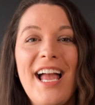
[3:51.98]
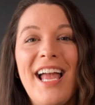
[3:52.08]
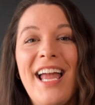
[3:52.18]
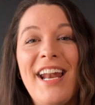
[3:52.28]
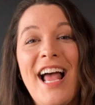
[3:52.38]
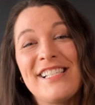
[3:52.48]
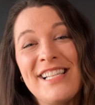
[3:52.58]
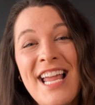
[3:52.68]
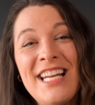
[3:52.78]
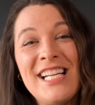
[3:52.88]
And as
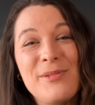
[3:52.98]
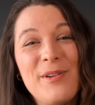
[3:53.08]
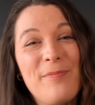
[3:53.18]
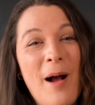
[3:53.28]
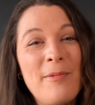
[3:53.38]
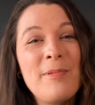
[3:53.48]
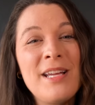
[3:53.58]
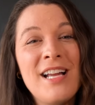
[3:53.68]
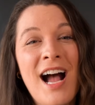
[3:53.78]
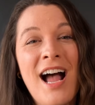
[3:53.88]
ladies, we've
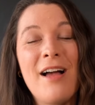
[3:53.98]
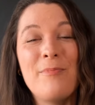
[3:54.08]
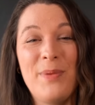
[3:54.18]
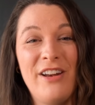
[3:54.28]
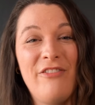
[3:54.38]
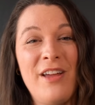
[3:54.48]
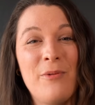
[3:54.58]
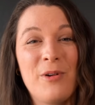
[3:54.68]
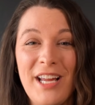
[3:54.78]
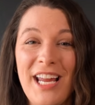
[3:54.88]
probably got a
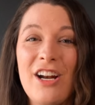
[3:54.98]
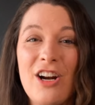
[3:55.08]
benefit working